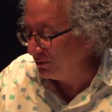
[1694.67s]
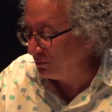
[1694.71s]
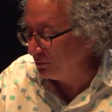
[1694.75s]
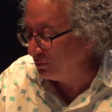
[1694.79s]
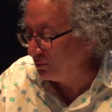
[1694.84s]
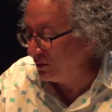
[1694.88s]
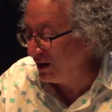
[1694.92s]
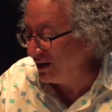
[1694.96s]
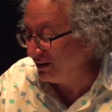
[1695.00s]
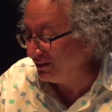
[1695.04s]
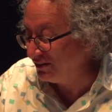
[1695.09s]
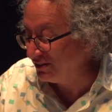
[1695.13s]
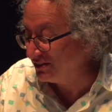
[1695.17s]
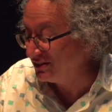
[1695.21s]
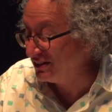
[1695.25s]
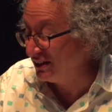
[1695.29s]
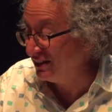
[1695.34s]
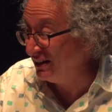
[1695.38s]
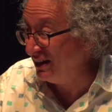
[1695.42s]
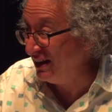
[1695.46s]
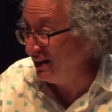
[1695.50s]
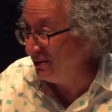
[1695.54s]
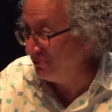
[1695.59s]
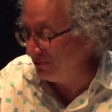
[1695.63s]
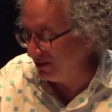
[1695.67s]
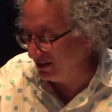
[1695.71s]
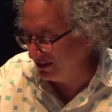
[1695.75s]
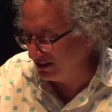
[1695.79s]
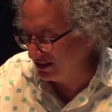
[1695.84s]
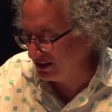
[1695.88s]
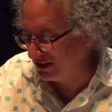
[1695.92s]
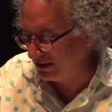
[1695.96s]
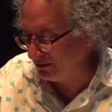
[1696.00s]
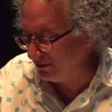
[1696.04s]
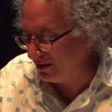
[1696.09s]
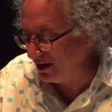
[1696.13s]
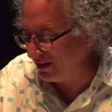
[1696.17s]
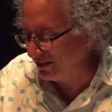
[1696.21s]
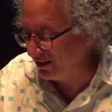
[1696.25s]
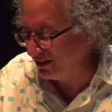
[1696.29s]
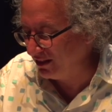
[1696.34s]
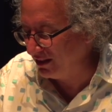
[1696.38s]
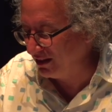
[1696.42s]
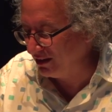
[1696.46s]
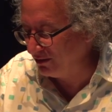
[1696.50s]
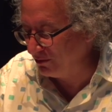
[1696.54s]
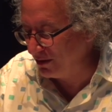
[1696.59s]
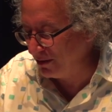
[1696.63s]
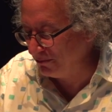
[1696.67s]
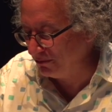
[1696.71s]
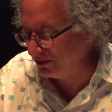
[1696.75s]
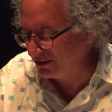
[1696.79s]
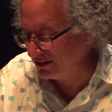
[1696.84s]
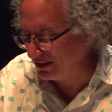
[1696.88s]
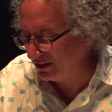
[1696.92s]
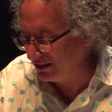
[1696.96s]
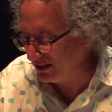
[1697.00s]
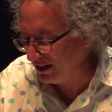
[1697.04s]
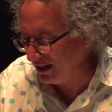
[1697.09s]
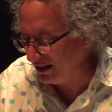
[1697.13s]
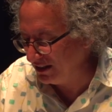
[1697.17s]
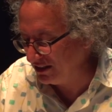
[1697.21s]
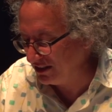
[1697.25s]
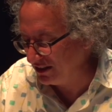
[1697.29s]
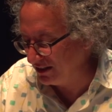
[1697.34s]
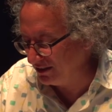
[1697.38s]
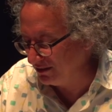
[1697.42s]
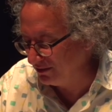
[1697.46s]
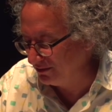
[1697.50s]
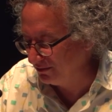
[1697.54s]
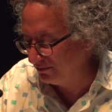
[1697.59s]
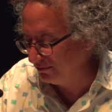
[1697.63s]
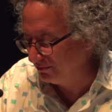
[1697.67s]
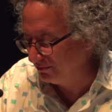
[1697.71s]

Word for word: renders an image rather than a representation.